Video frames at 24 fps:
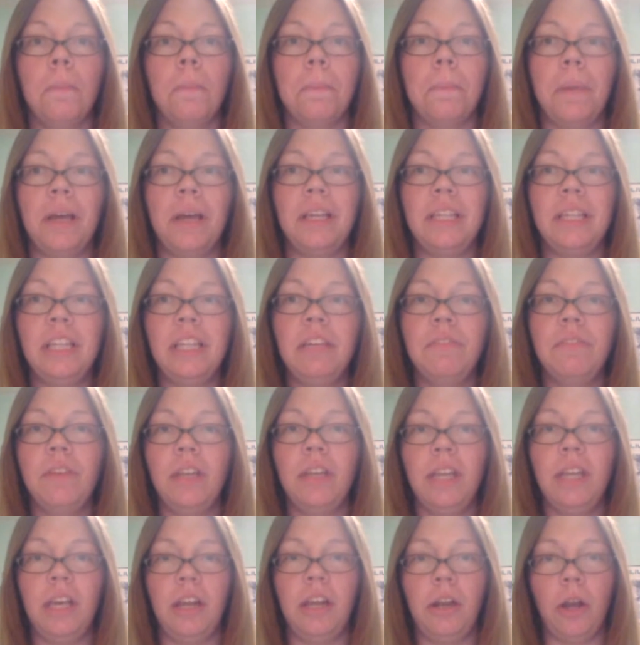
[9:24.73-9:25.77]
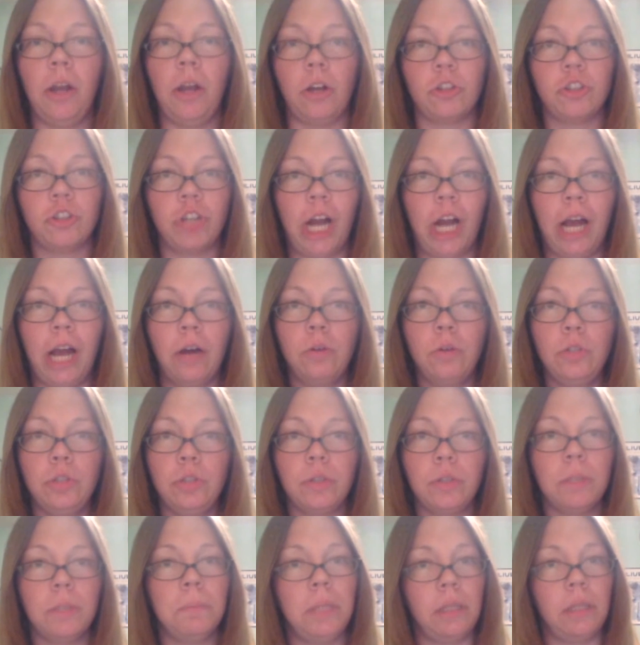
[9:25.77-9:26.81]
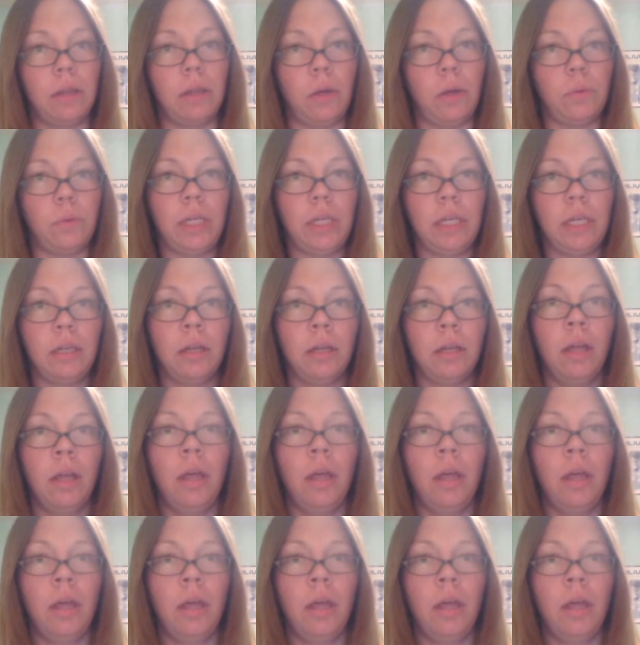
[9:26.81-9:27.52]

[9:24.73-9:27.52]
But even in a crowd, you can be lonely.